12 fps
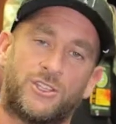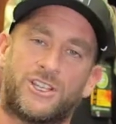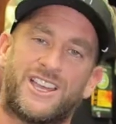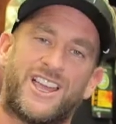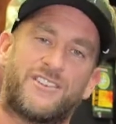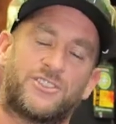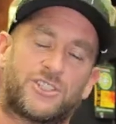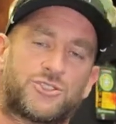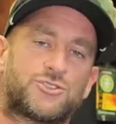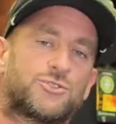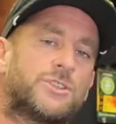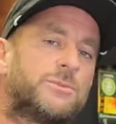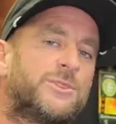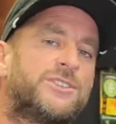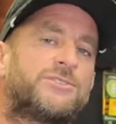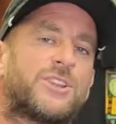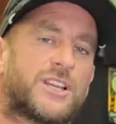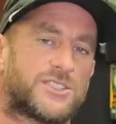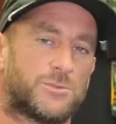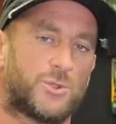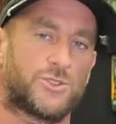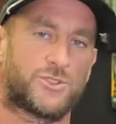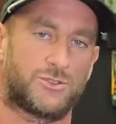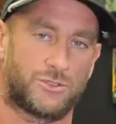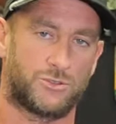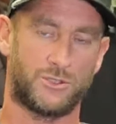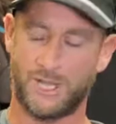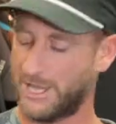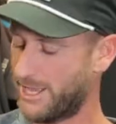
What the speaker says: you're gonna have an extremely flexible suit